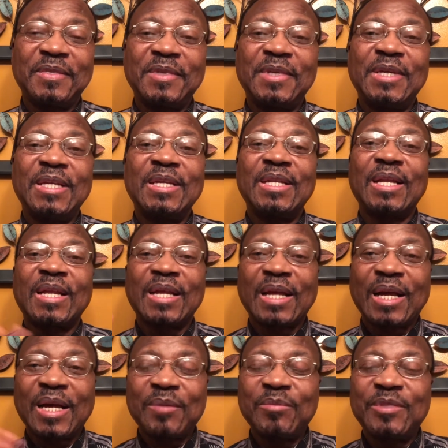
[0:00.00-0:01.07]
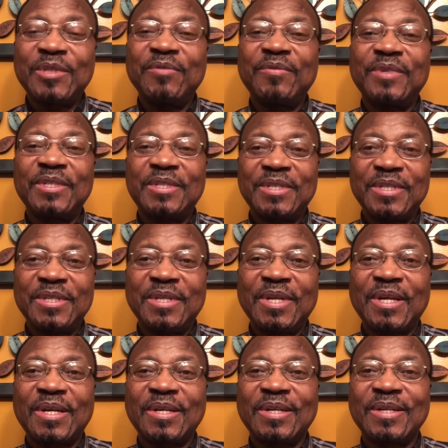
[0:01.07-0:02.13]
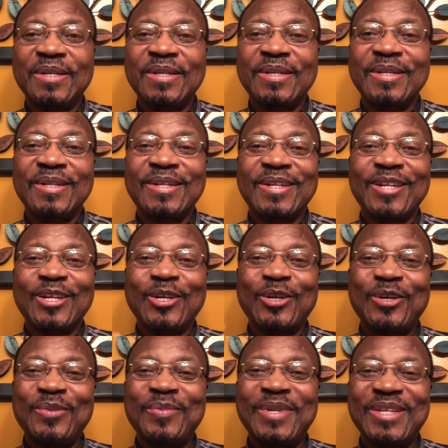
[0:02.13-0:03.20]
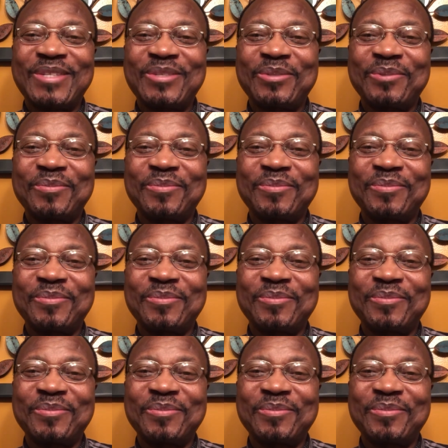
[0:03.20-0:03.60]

in Hampton, Virginia. God bless you.